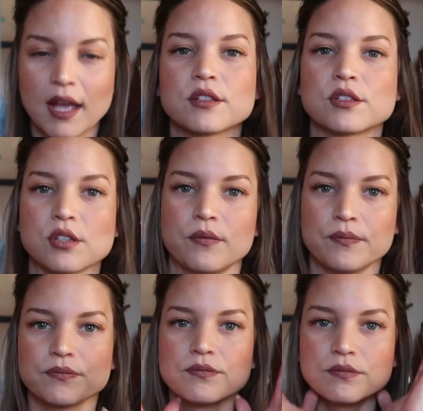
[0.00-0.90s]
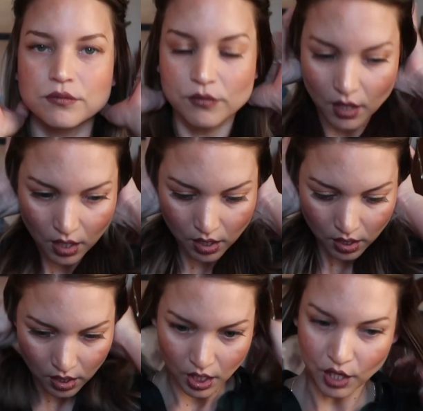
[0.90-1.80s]
Okay, so
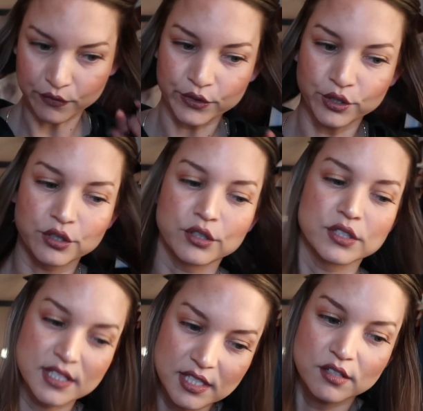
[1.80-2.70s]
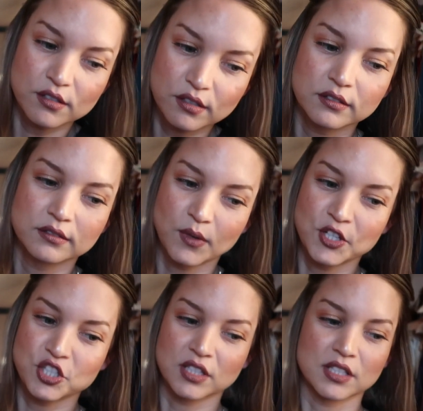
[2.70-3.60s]
if you're still
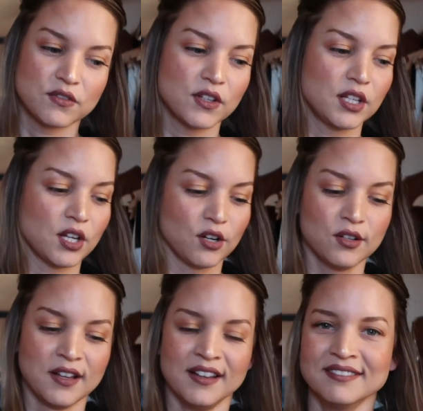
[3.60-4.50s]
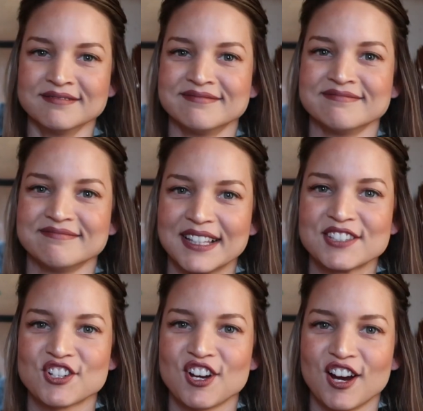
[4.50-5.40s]
watching this video,
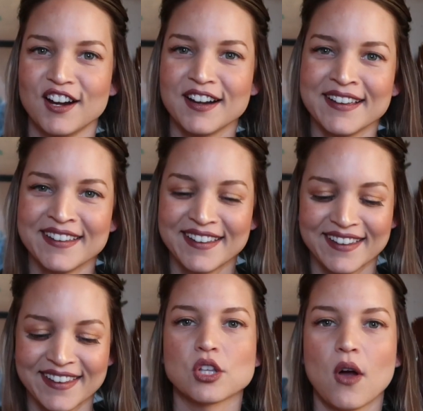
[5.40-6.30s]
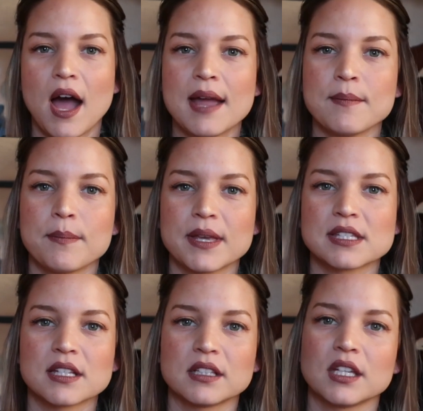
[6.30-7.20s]
bless your heart. So I'm
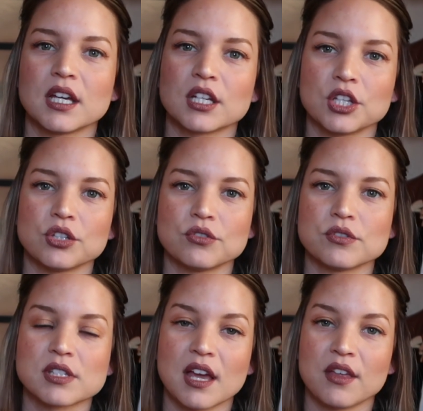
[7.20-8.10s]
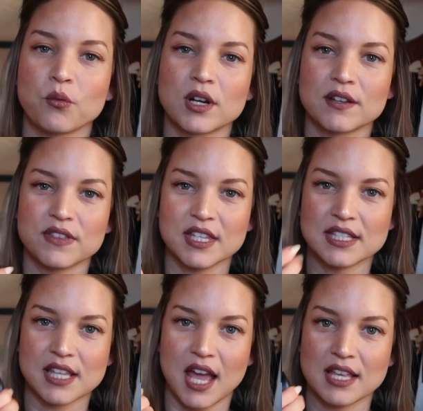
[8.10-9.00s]
basically gonna use one of
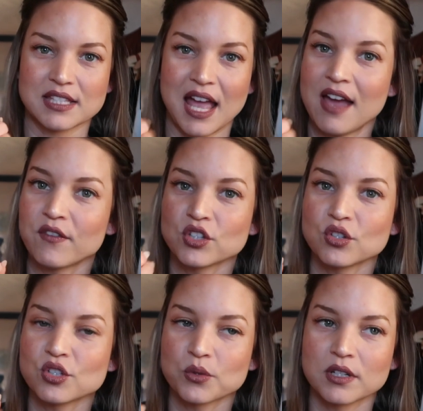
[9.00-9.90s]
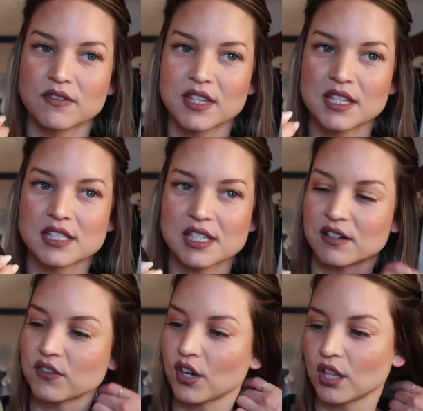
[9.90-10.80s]
these guys. I haven't used one of these
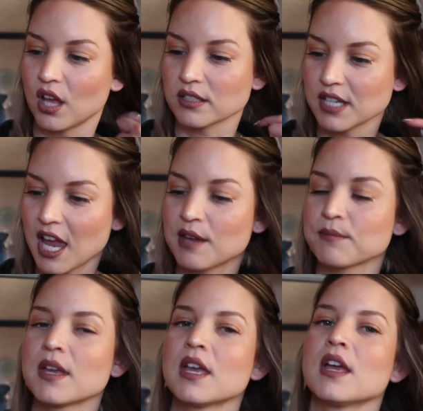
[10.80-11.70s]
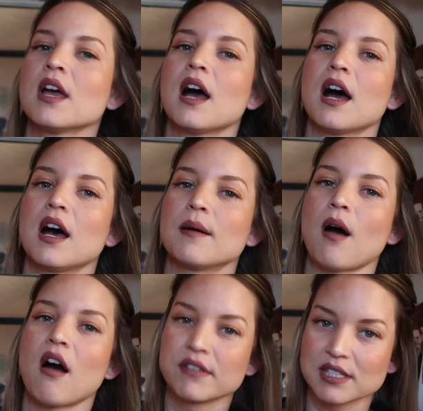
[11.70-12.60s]
in a very long time.
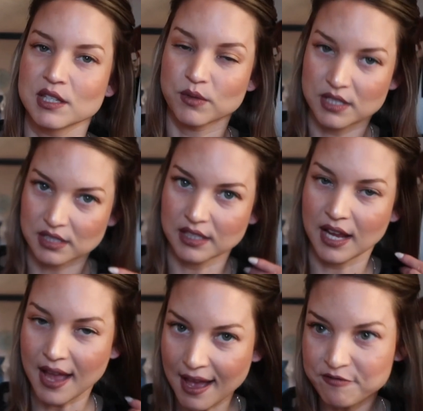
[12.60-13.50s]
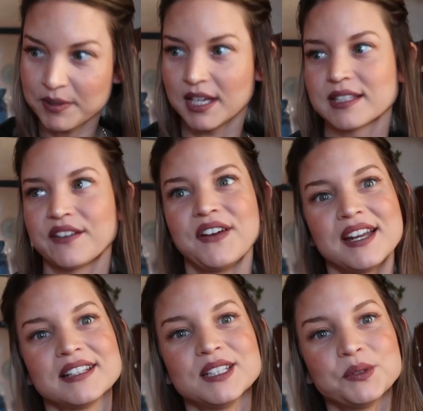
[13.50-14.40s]
Obviously recently I have, because I
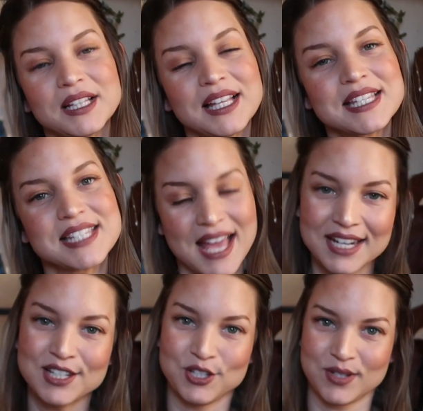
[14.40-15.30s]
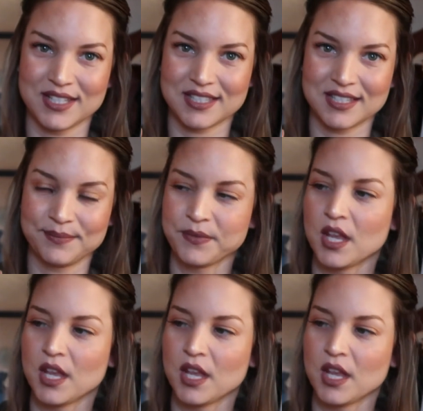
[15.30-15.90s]
finally realized how to do it.